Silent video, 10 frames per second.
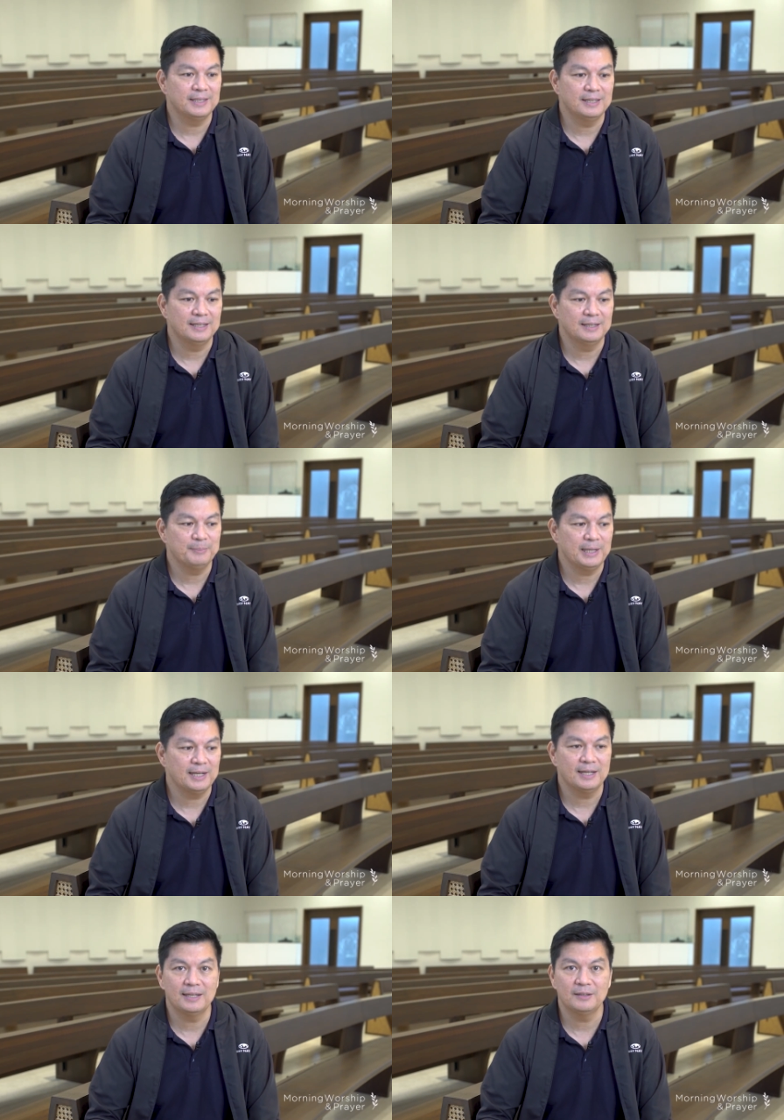uh,
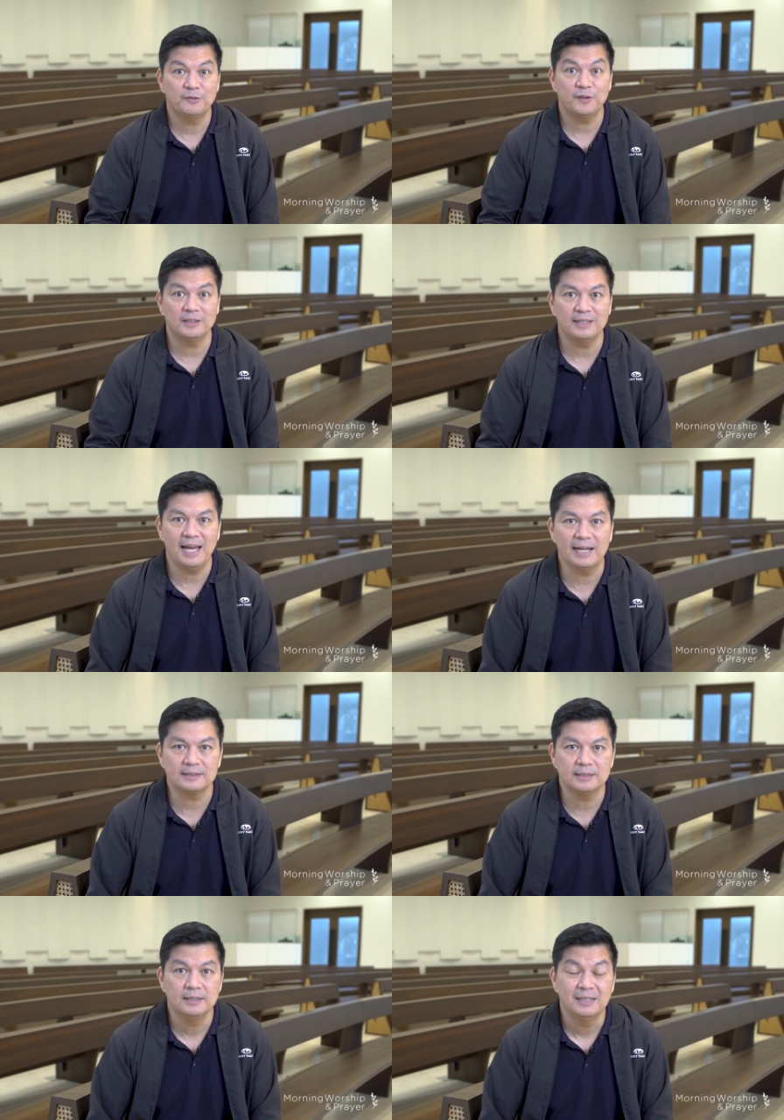parang front
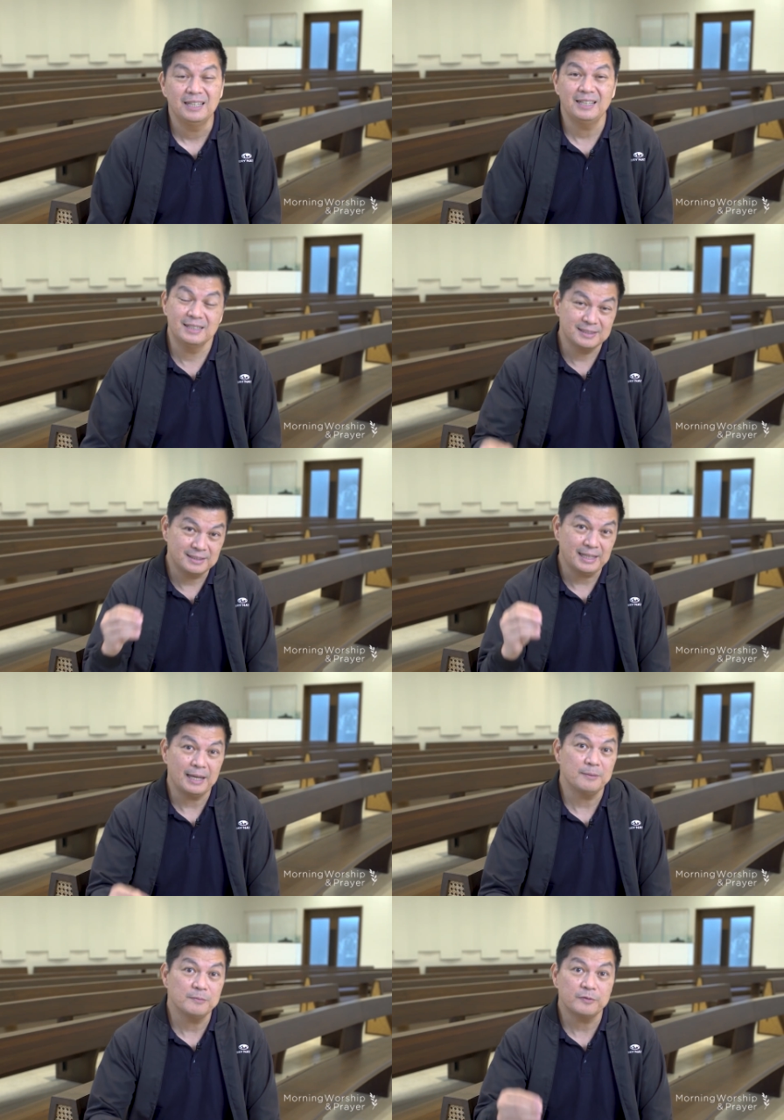act. It is a
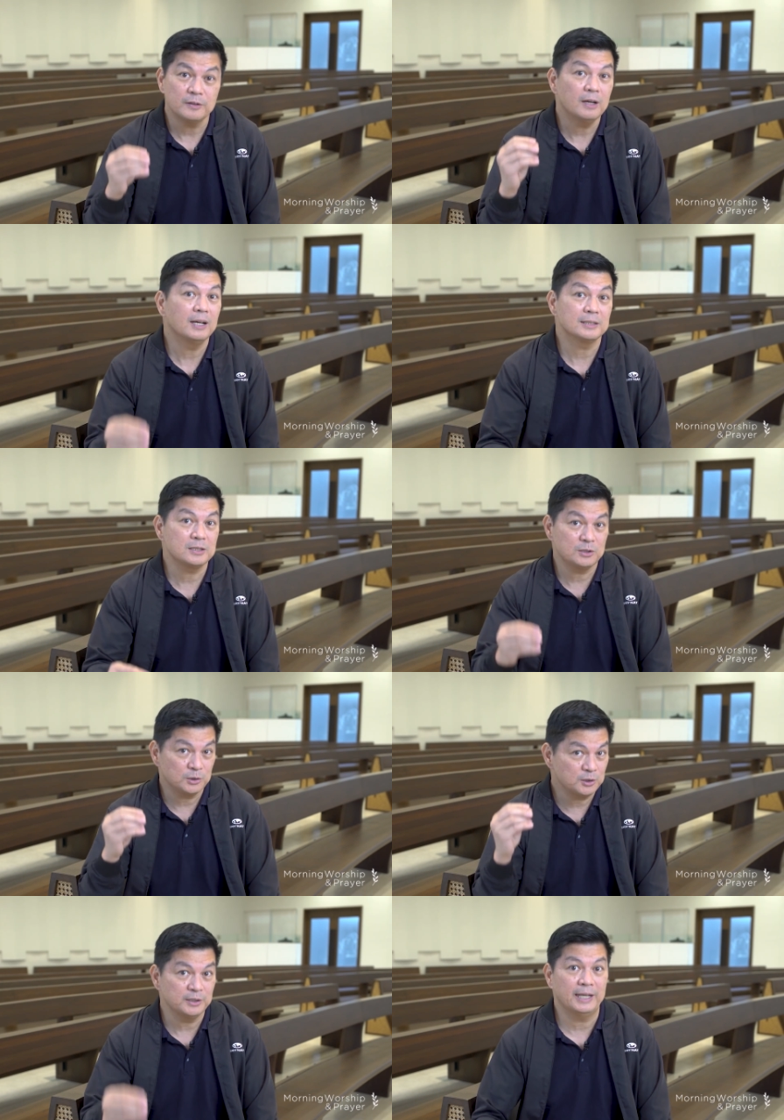time for us
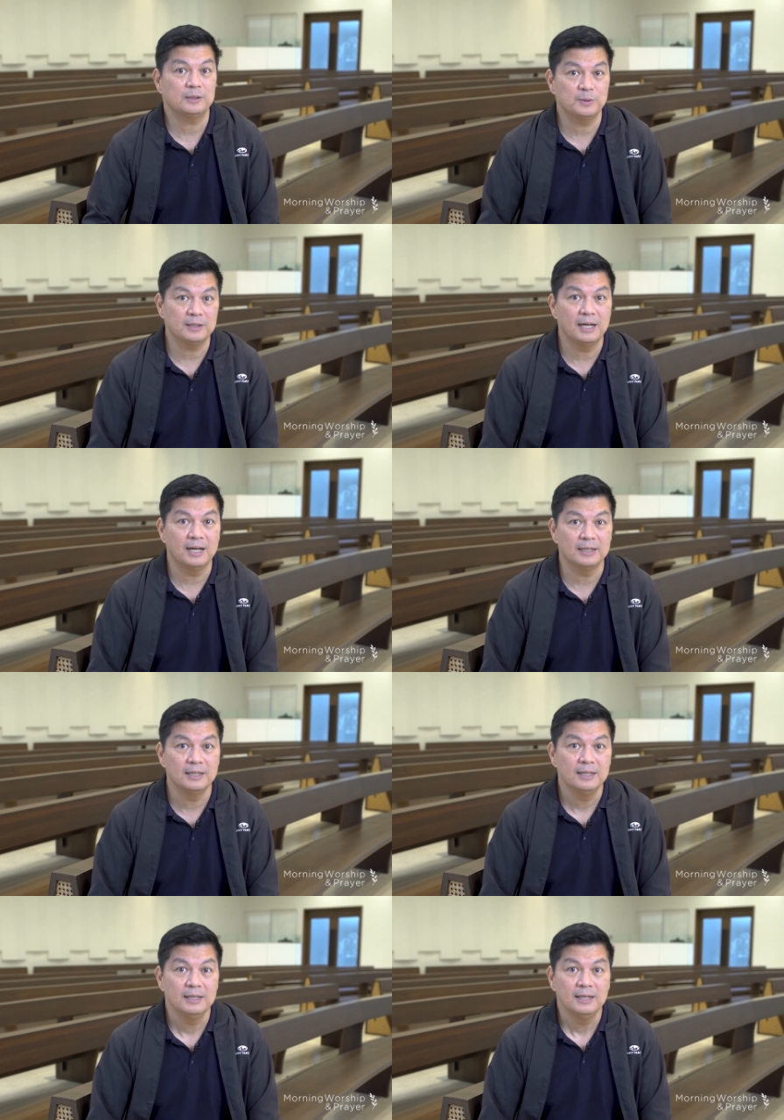to connect with
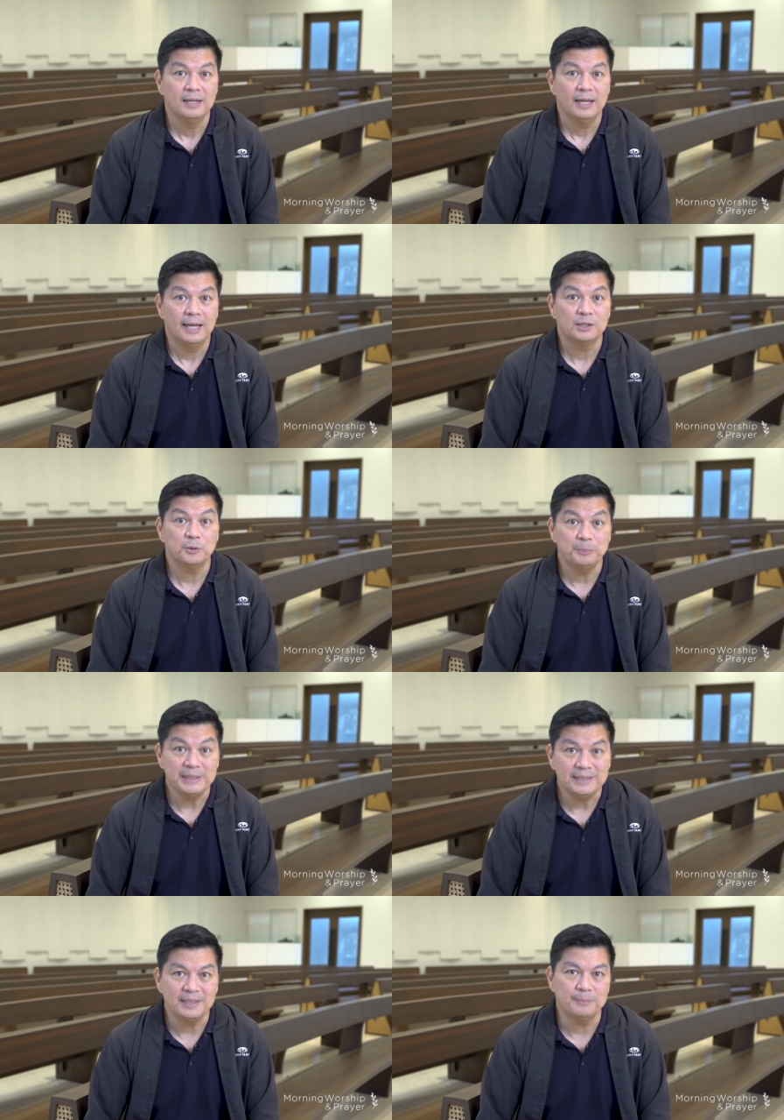God and to
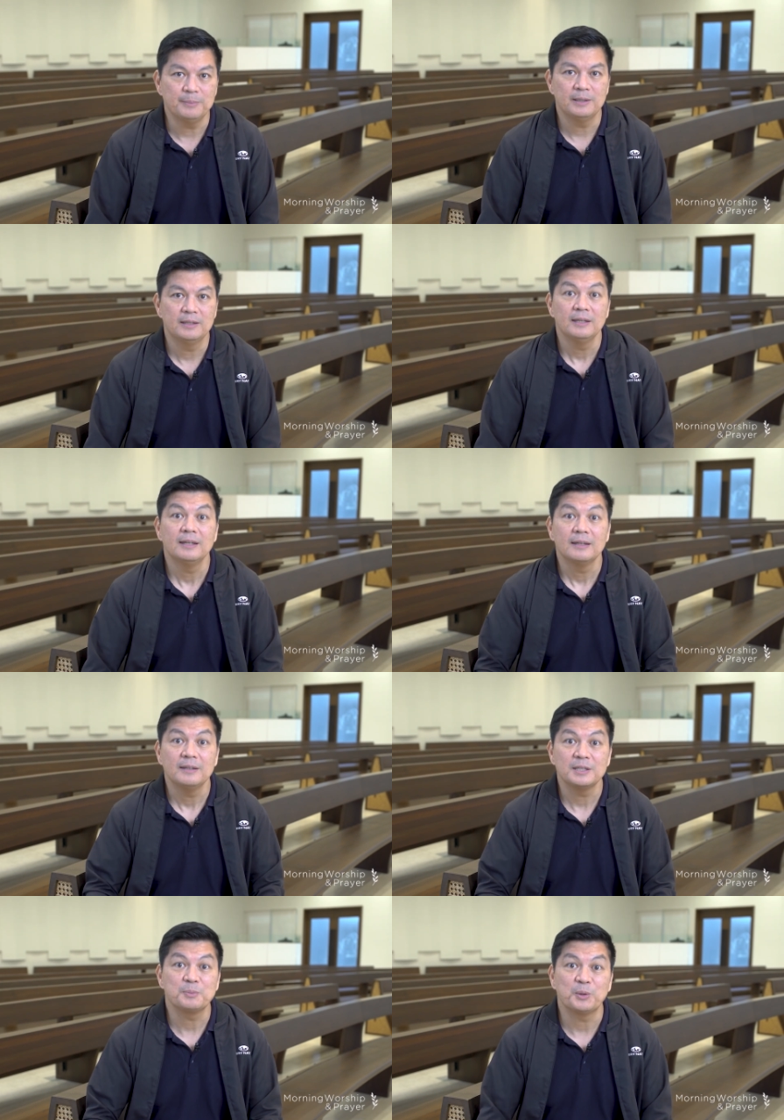meet Him
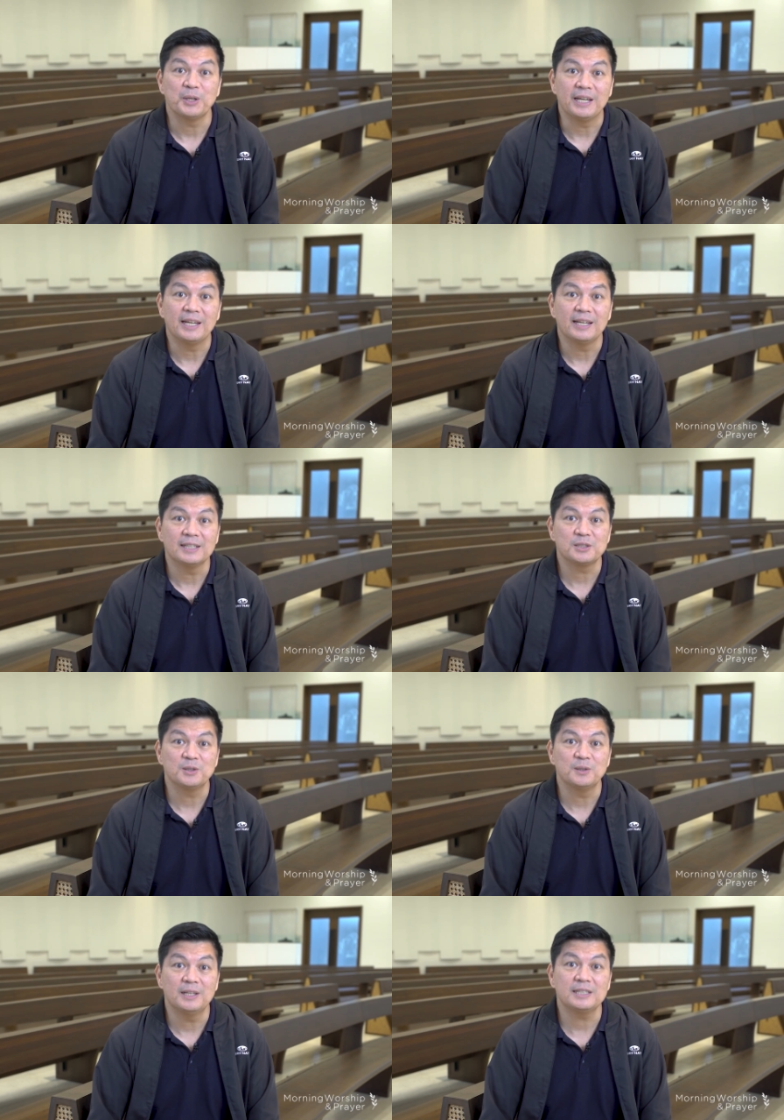this morning. And
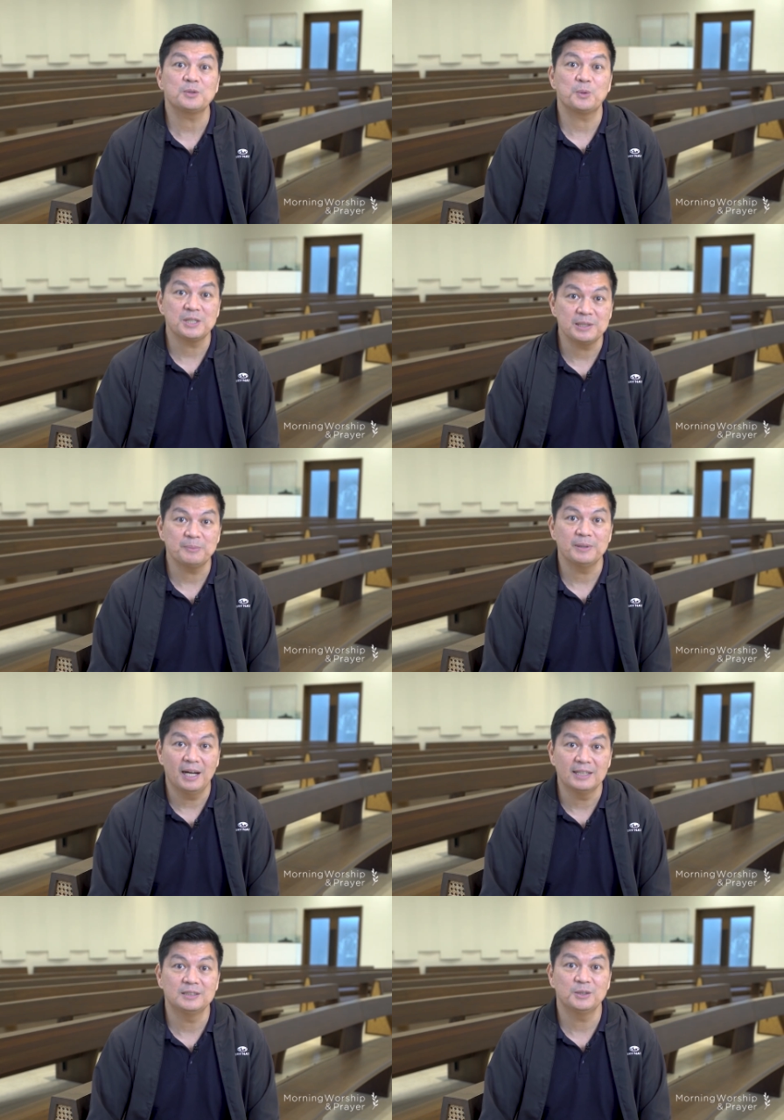so let's worship
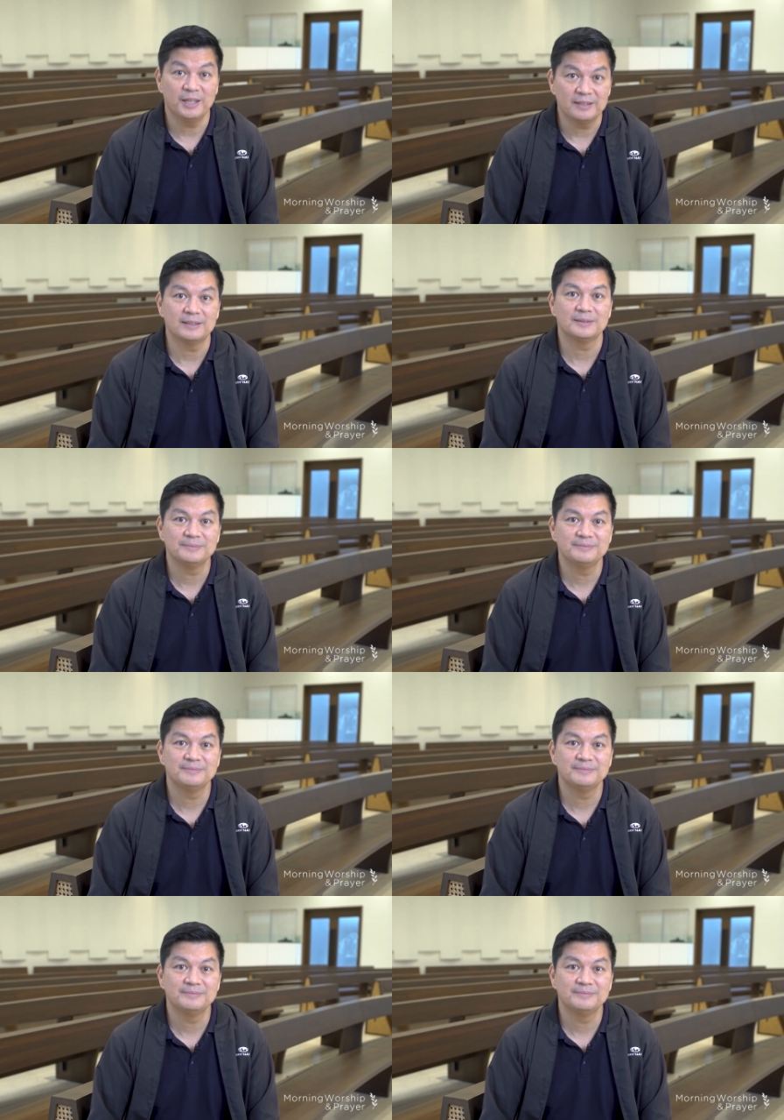God together.